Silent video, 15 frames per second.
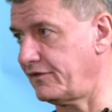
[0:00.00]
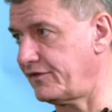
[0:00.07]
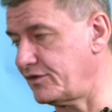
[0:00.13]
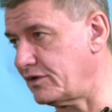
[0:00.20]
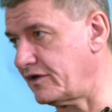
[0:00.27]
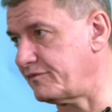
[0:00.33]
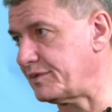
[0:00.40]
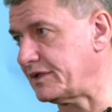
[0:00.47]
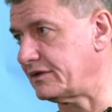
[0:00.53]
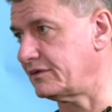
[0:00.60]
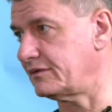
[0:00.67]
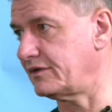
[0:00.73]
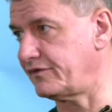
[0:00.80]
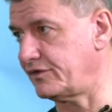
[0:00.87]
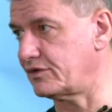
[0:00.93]
if
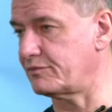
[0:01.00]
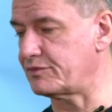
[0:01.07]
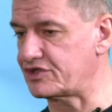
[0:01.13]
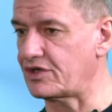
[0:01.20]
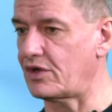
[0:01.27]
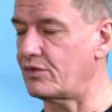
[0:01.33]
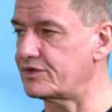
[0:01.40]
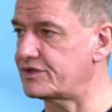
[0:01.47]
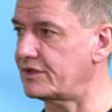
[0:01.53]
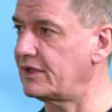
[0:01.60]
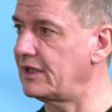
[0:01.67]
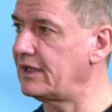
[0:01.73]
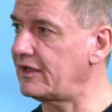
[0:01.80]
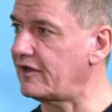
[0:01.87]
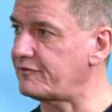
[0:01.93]
you can be shown to
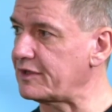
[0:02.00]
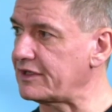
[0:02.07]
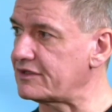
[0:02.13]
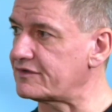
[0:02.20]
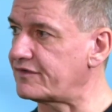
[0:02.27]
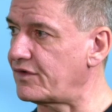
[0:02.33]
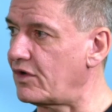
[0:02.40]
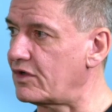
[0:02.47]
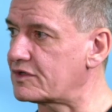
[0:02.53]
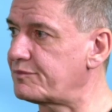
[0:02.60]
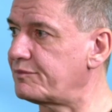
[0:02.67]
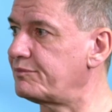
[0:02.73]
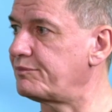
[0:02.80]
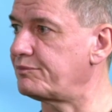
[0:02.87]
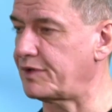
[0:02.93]
have been in default
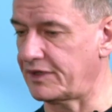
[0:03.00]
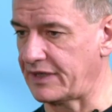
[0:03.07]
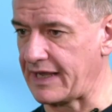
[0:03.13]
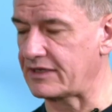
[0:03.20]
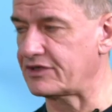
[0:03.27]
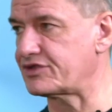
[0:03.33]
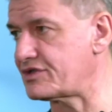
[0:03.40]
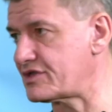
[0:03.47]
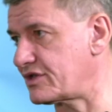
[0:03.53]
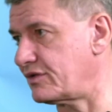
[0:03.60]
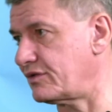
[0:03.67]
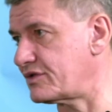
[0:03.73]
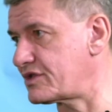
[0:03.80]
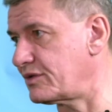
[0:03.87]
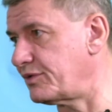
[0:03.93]
by negligence
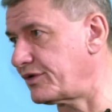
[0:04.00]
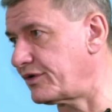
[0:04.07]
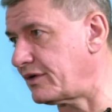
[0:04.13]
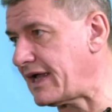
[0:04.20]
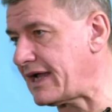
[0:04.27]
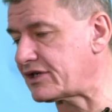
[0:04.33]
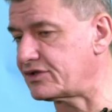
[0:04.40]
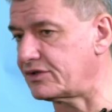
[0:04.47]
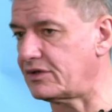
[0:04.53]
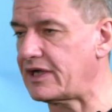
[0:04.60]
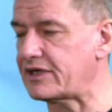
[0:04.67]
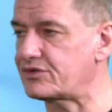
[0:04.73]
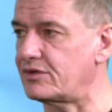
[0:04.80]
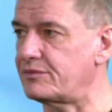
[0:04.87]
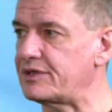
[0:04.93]
or some other act or
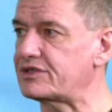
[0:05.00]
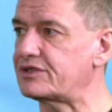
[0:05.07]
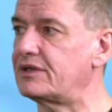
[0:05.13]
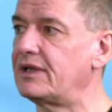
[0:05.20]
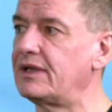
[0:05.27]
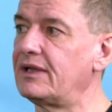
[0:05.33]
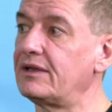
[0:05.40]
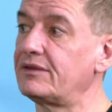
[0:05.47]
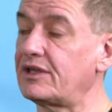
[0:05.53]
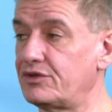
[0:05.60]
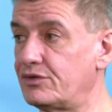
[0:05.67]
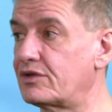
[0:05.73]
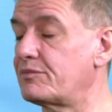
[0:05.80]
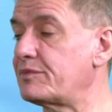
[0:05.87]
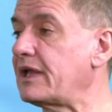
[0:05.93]
omission, then
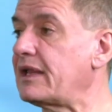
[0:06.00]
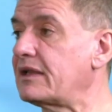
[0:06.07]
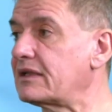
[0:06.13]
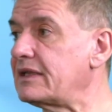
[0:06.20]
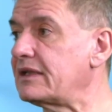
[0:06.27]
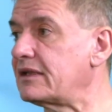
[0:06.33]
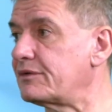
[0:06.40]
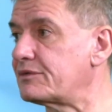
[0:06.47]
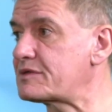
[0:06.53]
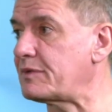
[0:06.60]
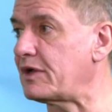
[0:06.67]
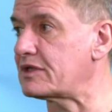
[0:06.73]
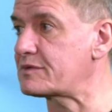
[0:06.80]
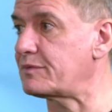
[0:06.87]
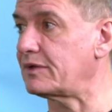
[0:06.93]
you can be held legally
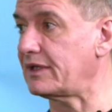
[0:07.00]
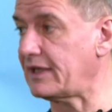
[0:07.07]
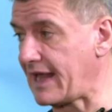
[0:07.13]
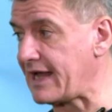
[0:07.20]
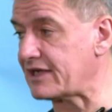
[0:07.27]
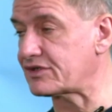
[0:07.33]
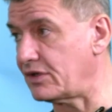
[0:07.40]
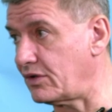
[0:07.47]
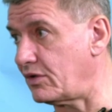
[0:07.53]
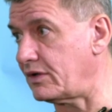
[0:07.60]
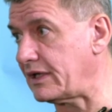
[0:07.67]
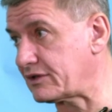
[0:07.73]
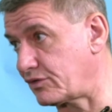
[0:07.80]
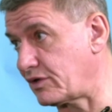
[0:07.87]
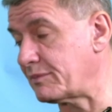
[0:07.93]
responsible at
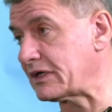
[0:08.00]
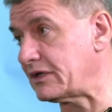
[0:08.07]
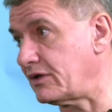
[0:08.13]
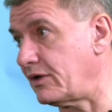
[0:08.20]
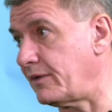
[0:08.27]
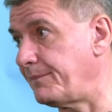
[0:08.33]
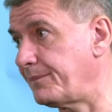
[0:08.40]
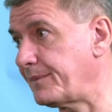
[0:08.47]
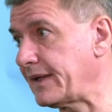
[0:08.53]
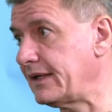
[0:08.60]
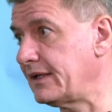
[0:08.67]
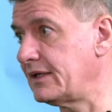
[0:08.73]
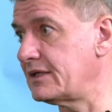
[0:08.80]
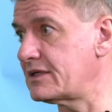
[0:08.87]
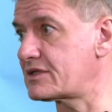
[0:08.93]
law, at criminal law.
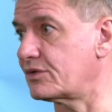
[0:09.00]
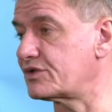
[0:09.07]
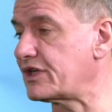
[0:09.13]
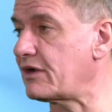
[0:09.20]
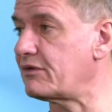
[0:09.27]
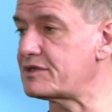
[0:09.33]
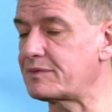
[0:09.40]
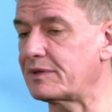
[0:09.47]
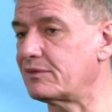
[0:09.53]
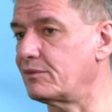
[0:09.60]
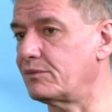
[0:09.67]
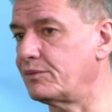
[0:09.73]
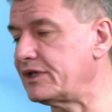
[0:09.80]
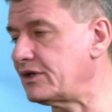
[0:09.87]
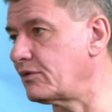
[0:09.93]
So generally
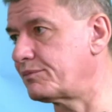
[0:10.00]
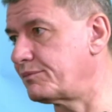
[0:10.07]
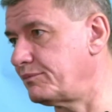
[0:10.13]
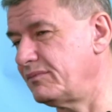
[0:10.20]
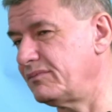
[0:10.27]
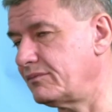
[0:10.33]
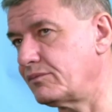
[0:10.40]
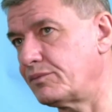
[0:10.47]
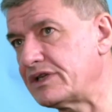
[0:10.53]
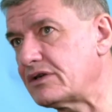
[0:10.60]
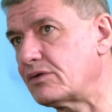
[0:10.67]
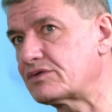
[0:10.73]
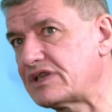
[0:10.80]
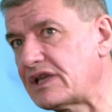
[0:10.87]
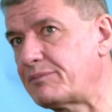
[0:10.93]
speaking, we
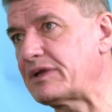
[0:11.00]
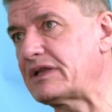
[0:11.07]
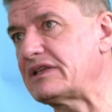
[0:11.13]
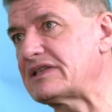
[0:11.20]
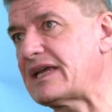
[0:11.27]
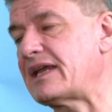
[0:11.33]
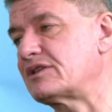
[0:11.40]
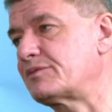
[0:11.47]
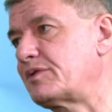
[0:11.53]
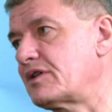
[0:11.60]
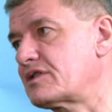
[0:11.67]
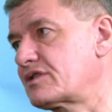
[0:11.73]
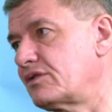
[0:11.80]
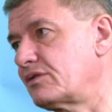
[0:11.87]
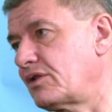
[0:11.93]
don't typically tend to
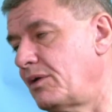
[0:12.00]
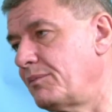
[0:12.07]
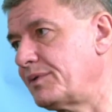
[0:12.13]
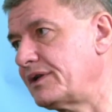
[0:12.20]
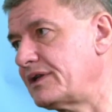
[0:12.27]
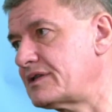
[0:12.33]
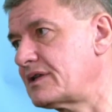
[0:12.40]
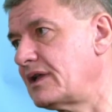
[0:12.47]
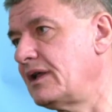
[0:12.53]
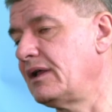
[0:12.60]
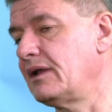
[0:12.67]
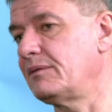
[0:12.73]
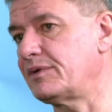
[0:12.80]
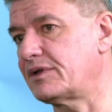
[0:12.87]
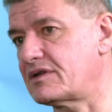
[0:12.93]
prosecute companies
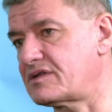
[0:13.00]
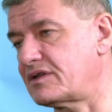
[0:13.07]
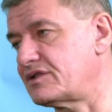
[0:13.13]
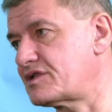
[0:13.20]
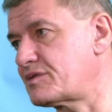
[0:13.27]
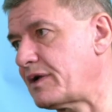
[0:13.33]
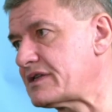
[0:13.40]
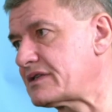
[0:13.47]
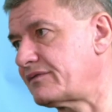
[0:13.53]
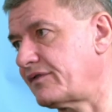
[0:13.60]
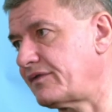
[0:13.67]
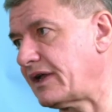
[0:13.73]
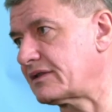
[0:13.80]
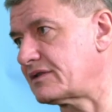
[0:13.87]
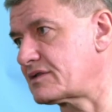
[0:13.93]
because the dissuasive
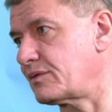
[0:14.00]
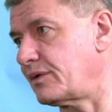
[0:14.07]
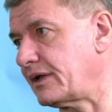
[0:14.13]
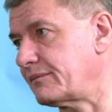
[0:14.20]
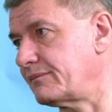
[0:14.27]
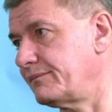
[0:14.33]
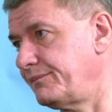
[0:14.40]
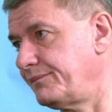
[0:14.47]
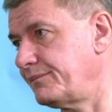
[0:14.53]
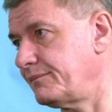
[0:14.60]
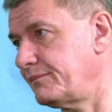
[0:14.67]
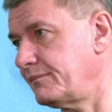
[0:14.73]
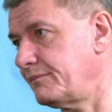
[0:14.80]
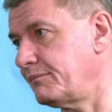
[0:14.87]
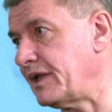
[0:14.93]
effect is quite
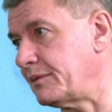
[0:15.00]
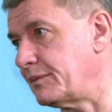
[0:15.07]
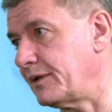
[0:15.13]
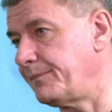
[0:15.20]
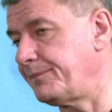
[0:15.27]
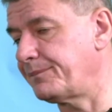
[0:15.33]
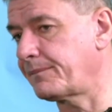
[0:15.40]
minimal.